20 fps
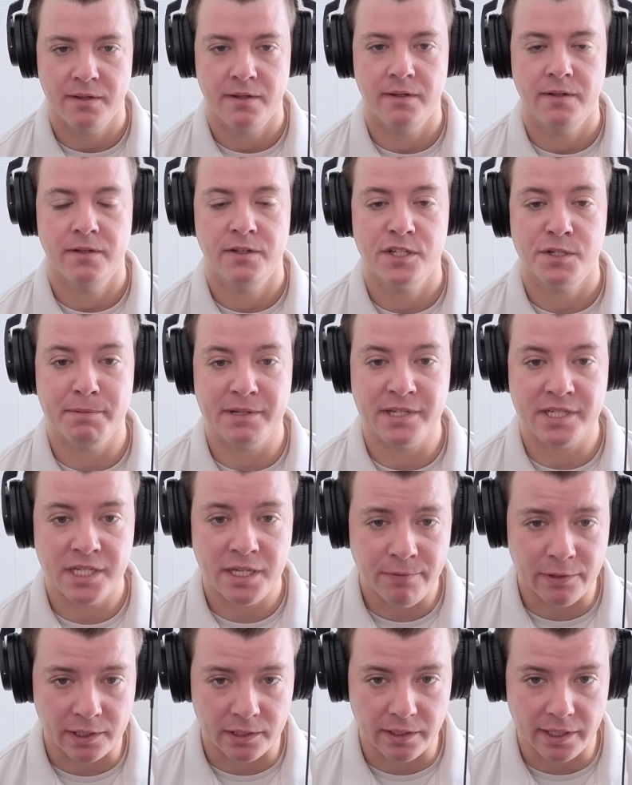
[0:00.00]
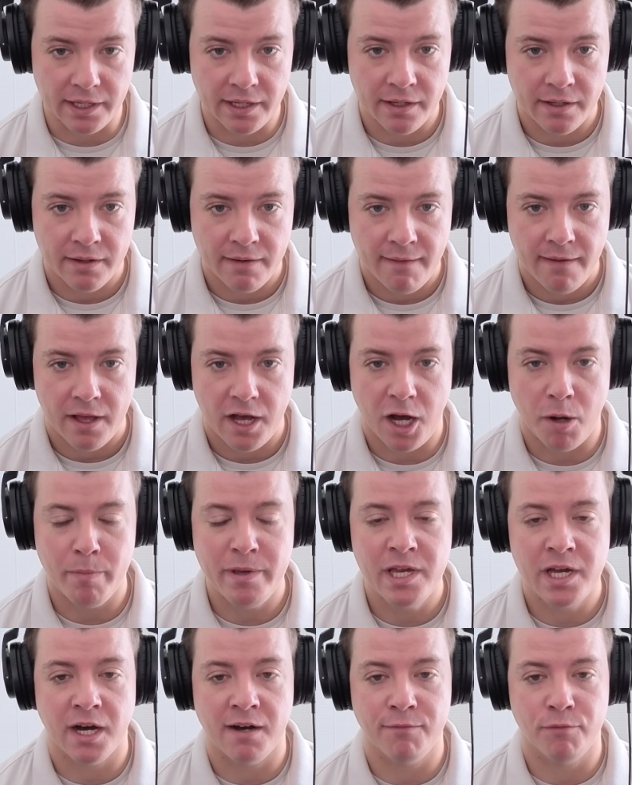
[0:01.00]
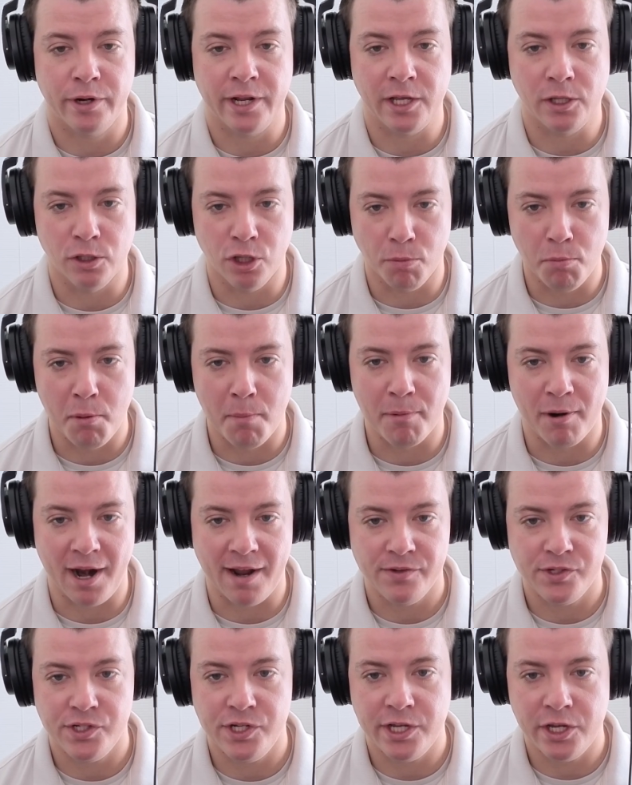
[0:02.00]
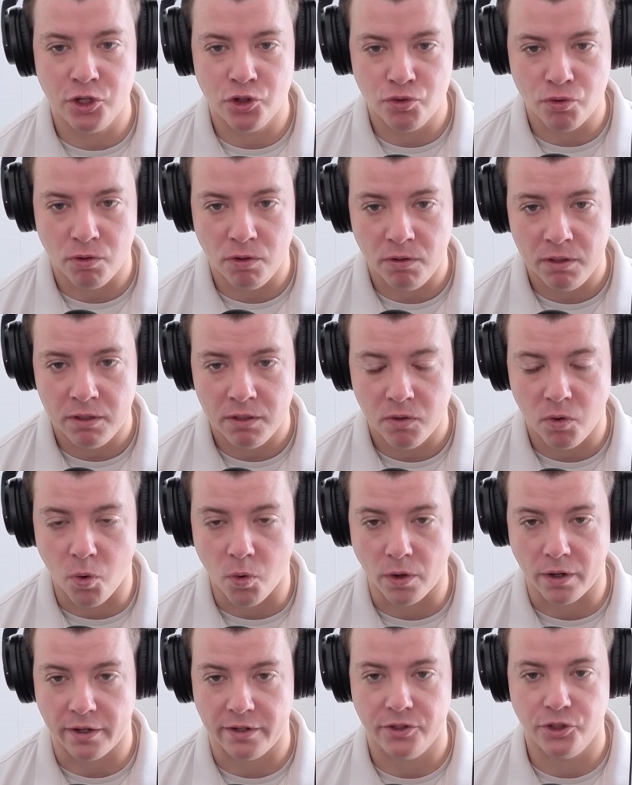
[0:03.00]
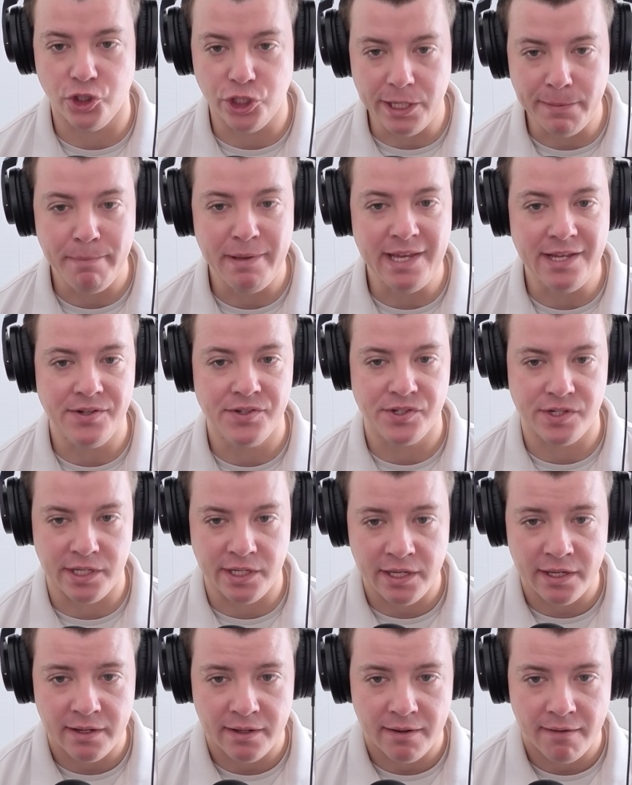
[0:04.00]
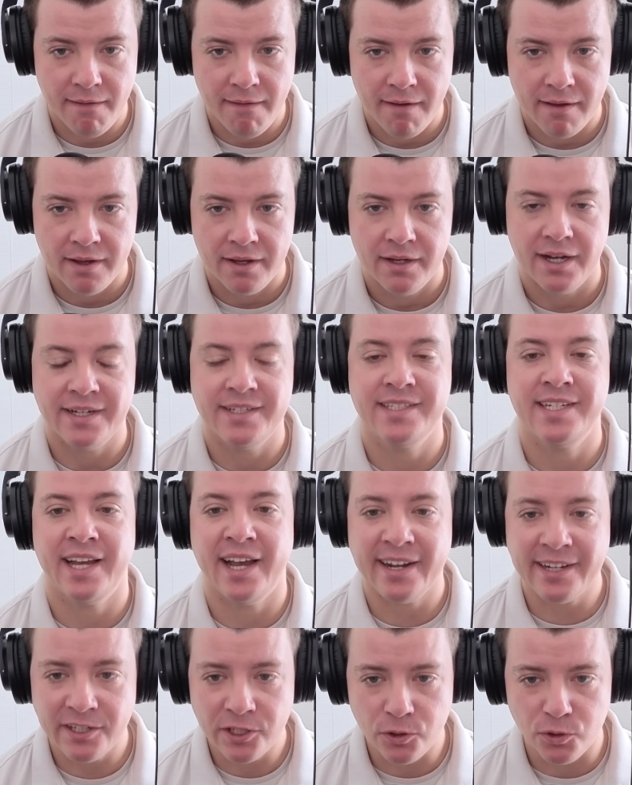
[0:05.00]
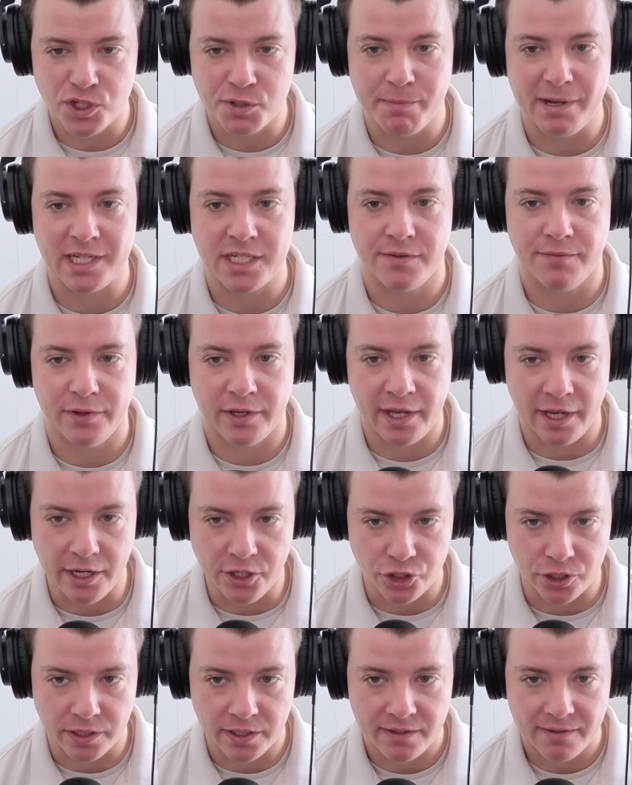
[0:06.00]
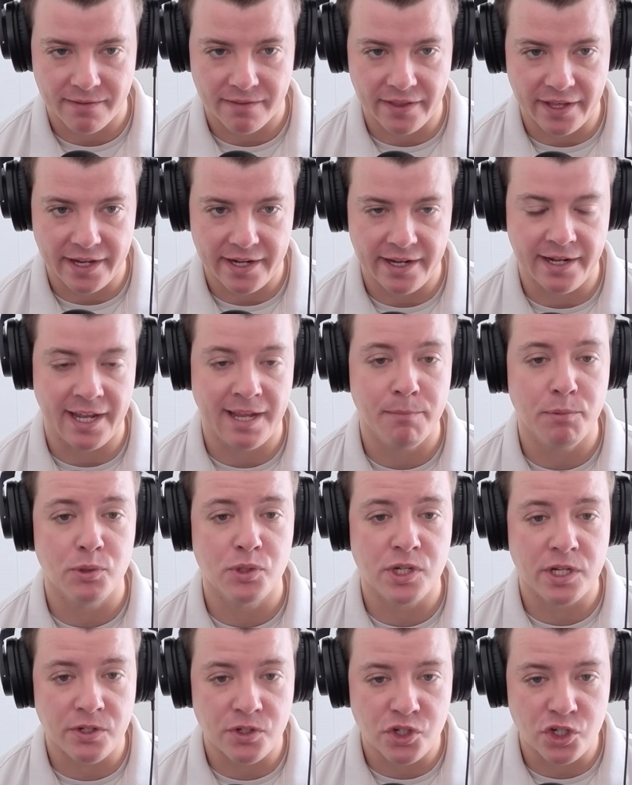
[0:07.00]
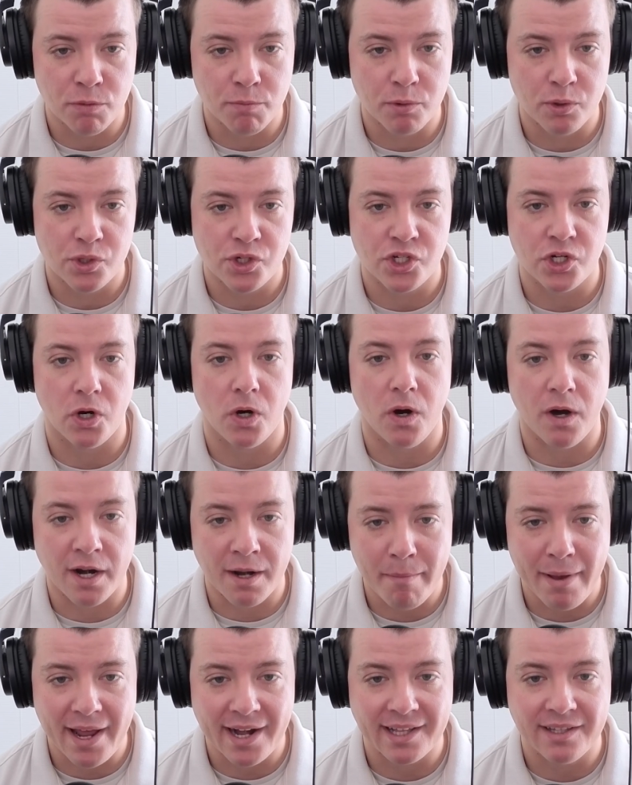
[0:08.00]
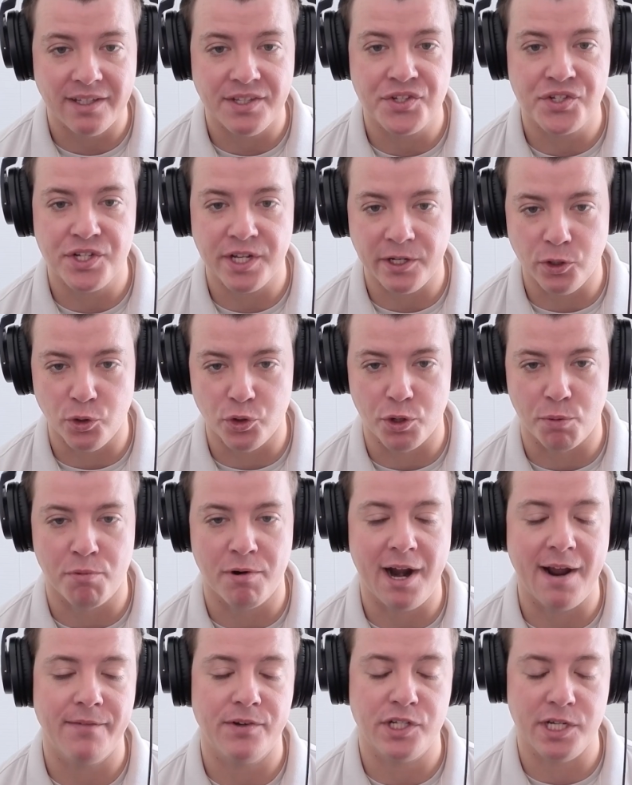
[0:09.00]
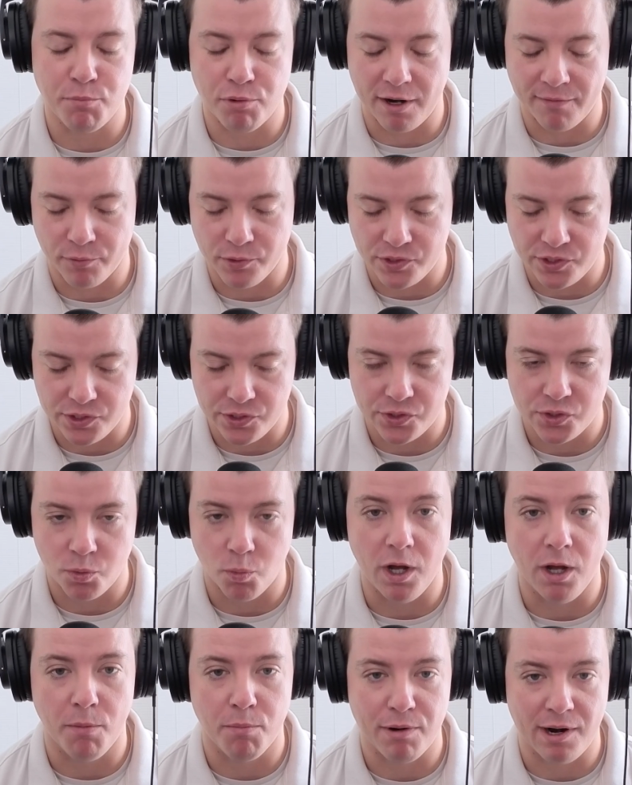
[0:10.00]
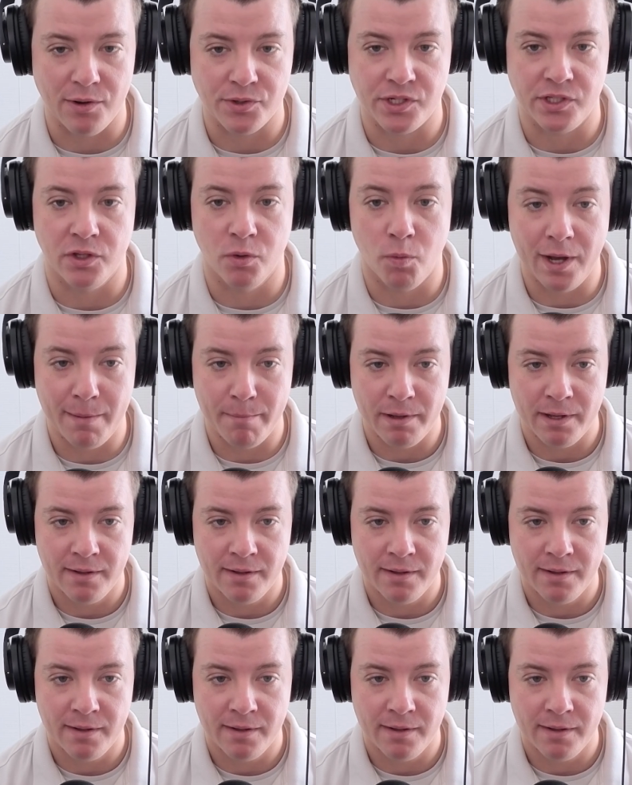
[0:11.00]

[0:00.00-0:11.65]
Specifically, I'll be covering Global Privacy Control, or GPC, a technical specification that enables consumers to automatically signal their privacy preferences while browsing the web.